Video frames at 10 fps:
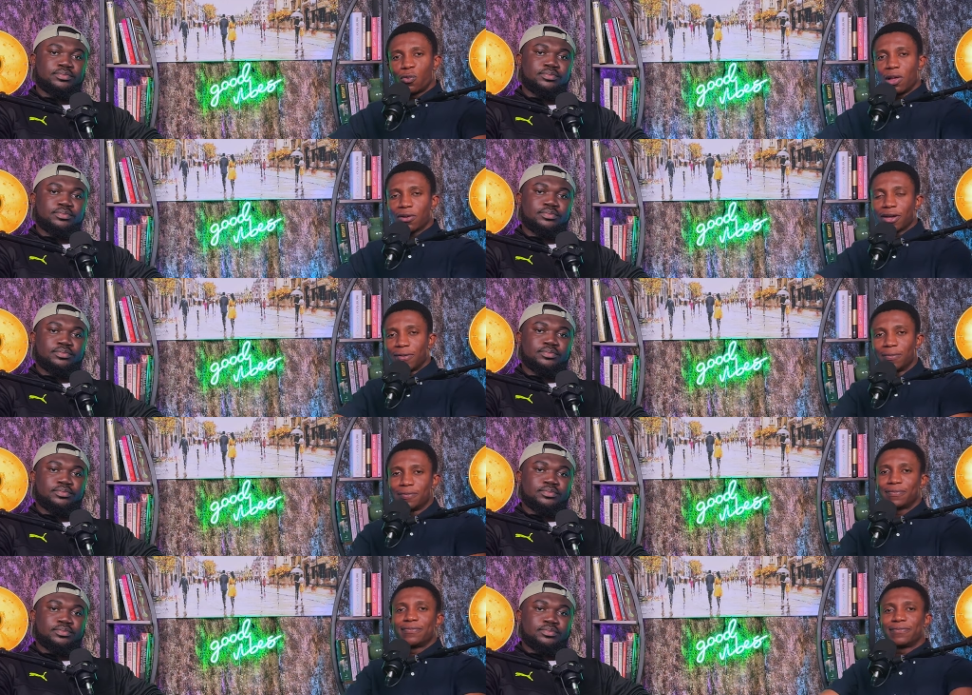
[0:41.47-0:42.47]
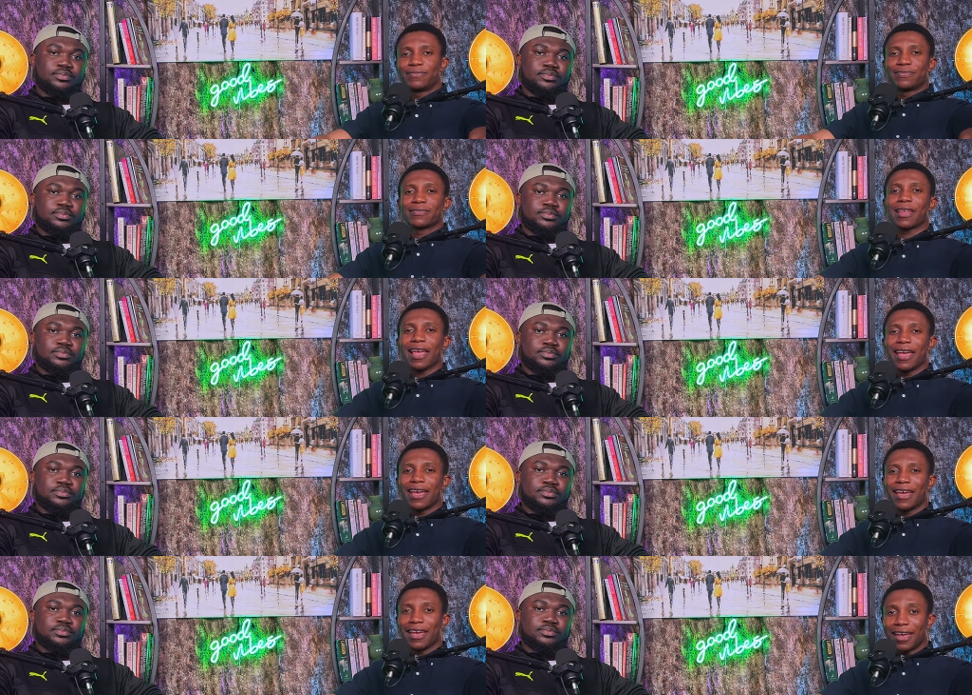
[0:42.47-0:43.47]
Speaker 1: welcome.
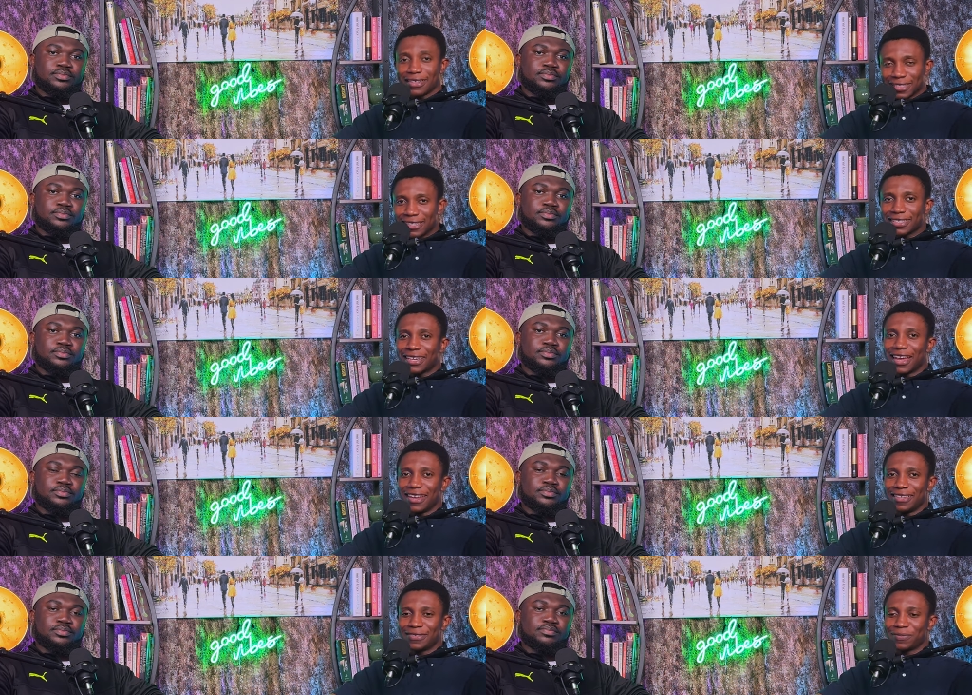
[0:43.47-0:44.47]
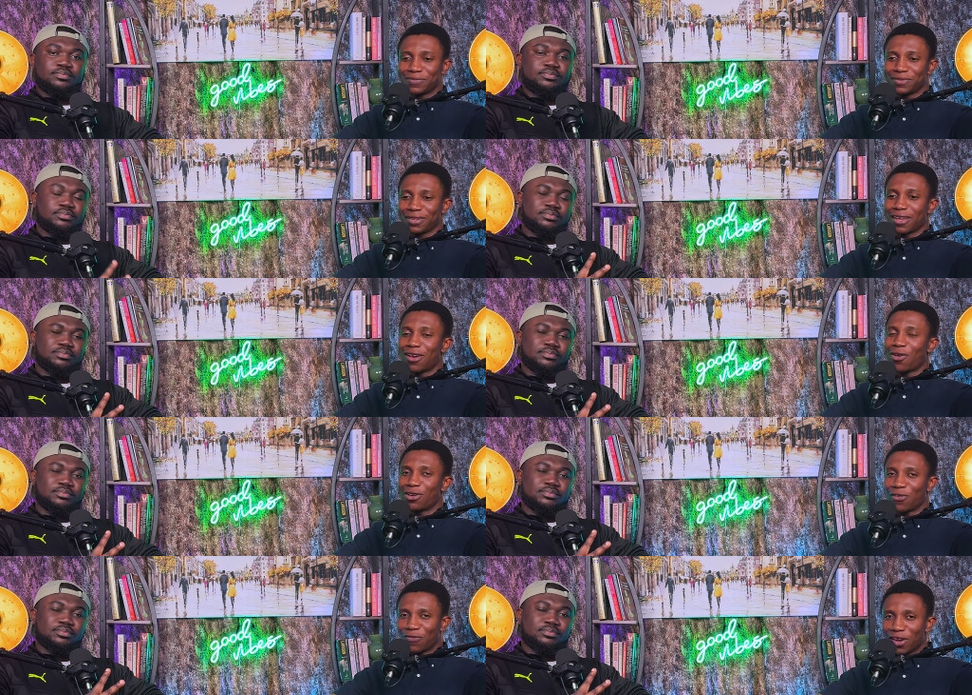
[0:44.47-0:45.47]
It's us again
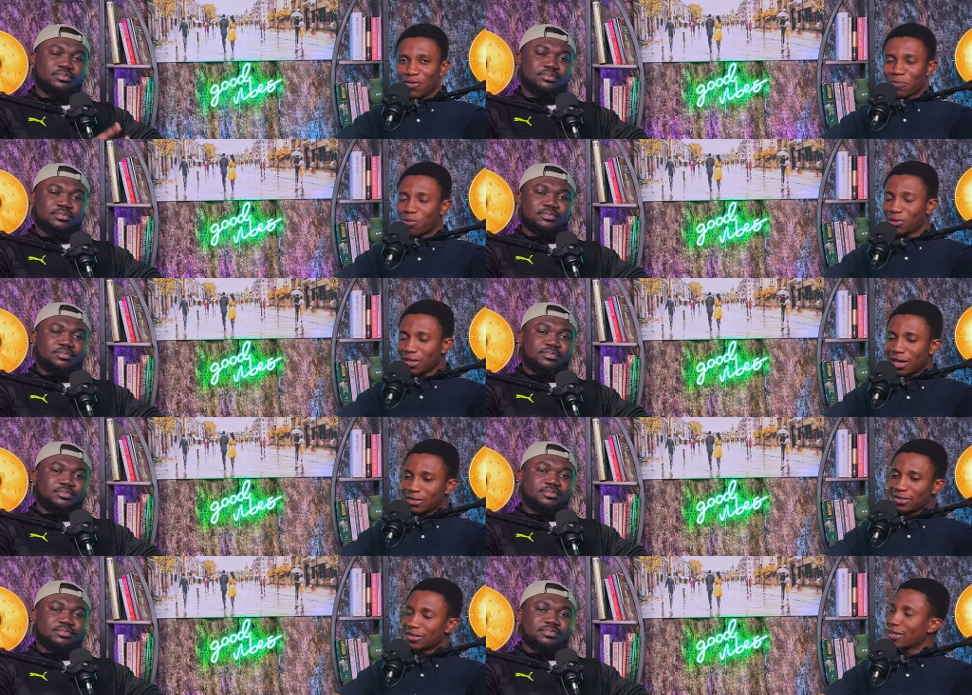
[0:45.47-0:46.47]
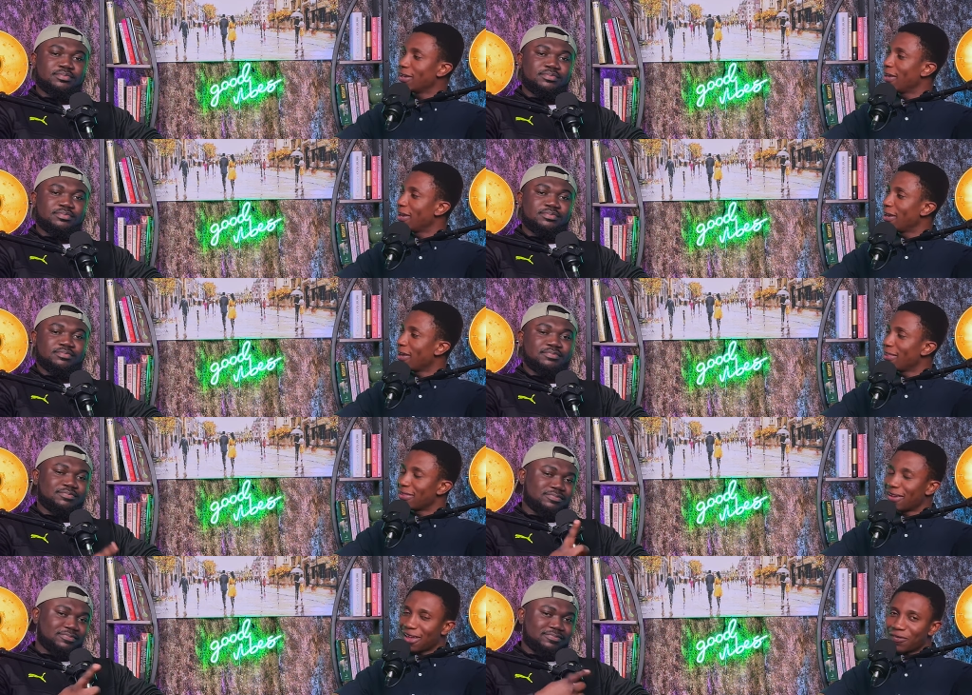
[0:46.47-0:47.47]
on your favorite podcast,
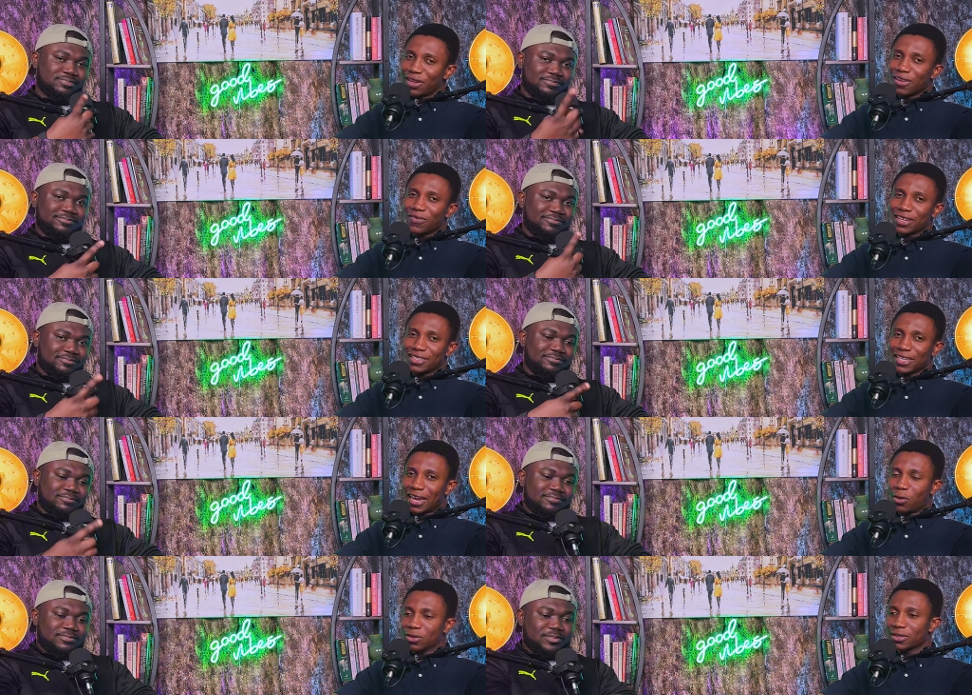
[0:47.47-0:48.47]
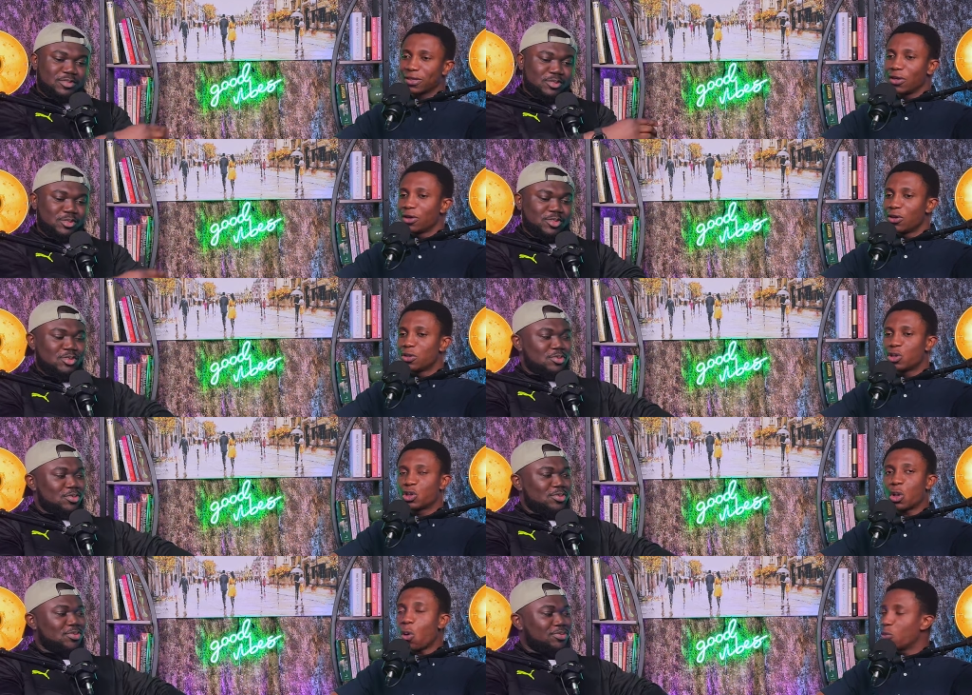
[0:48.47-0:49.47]
the FNF Catchy Dialogues. See.
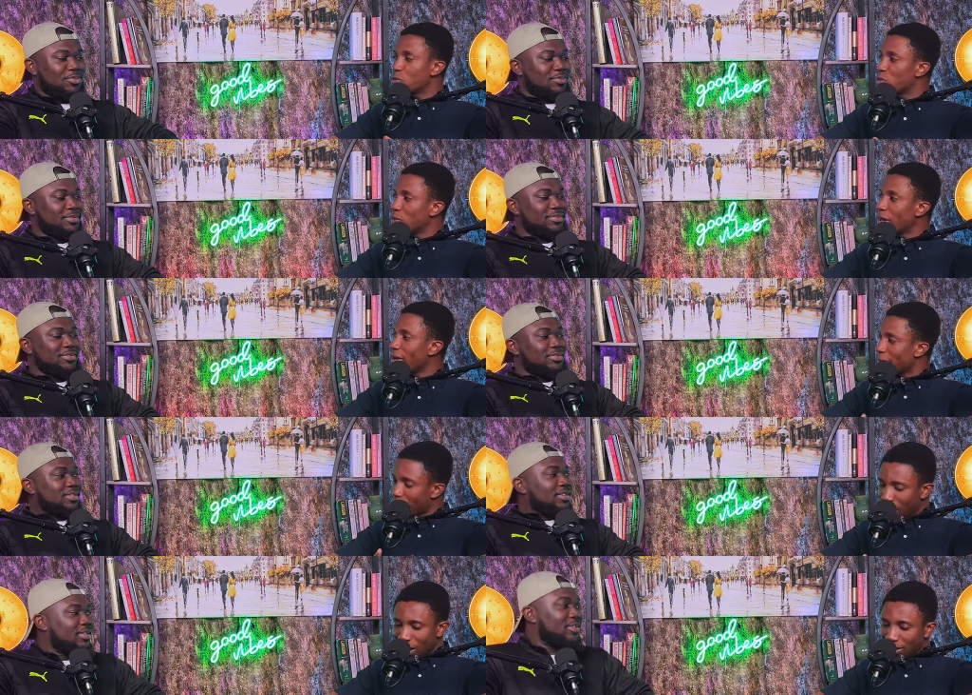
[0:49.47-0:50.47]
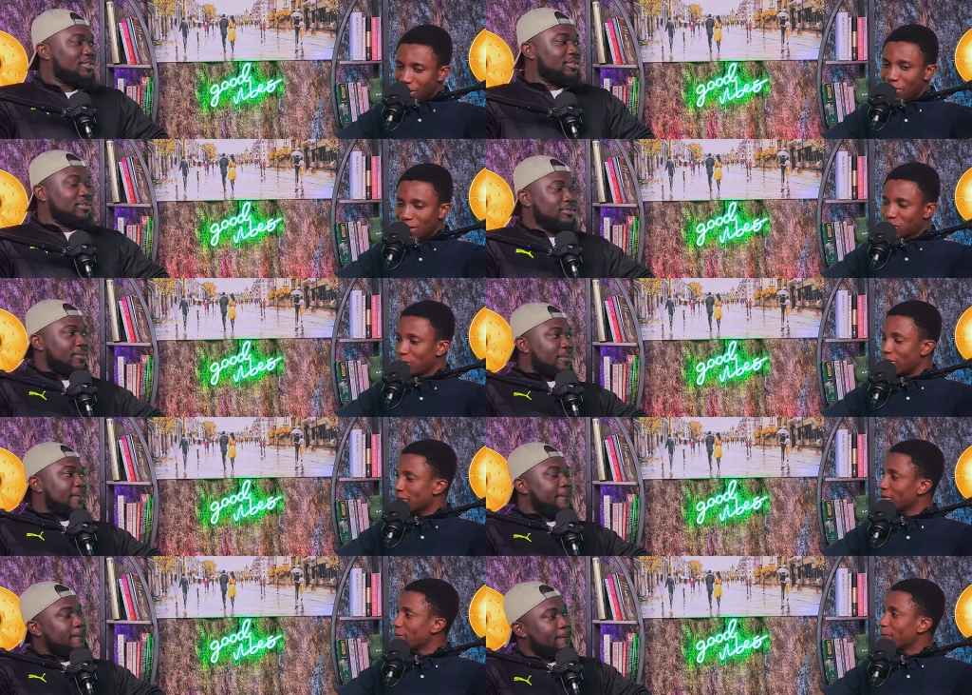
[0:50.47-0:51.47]
So today, let me ask you
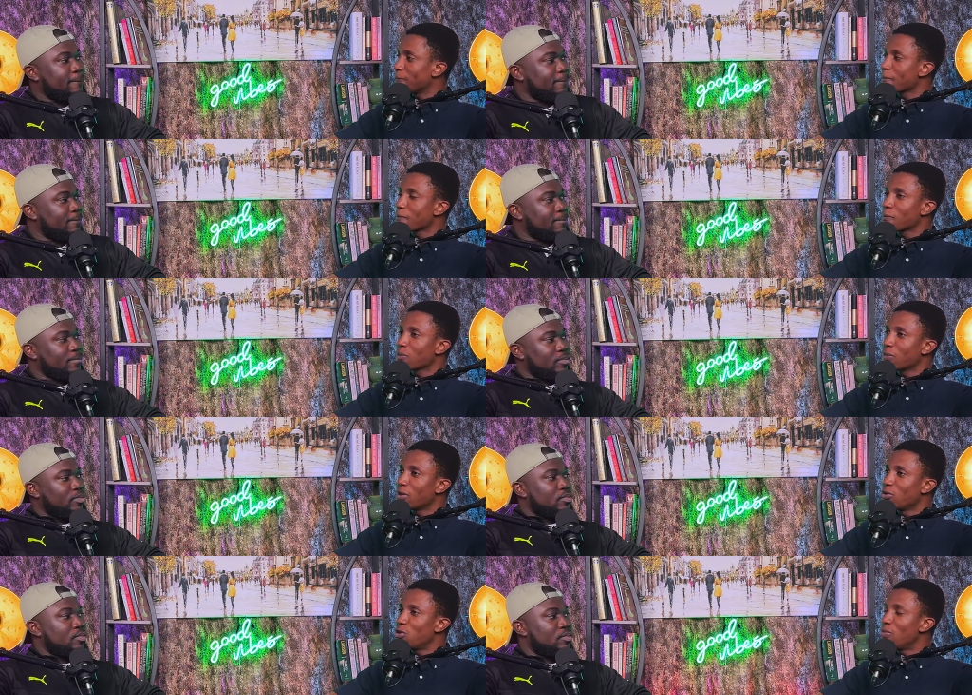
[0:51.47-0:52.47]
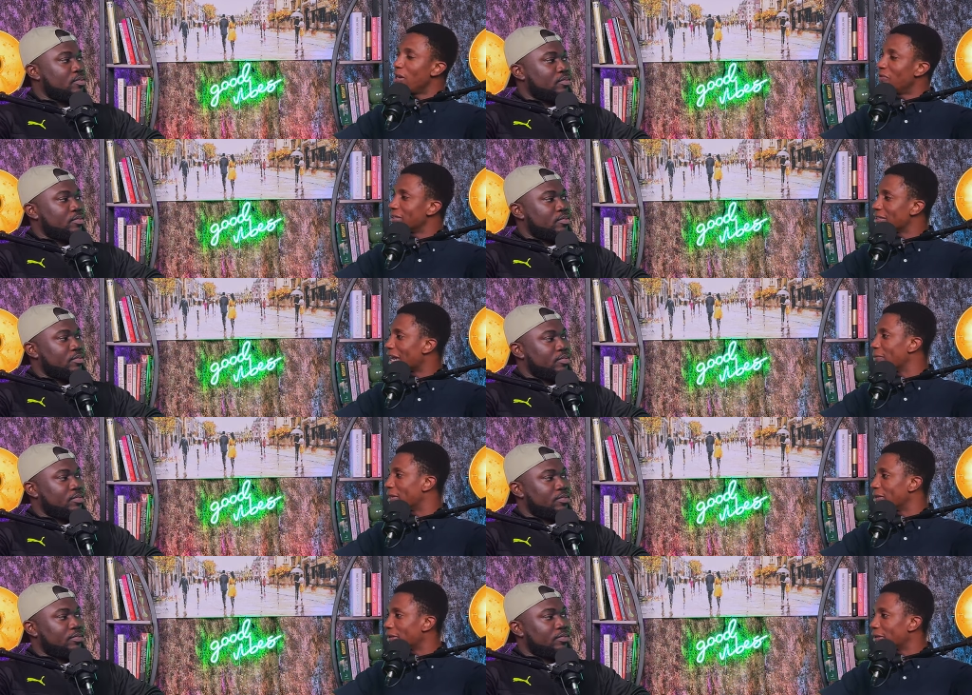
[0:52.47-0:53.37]
this: do you believe in timing,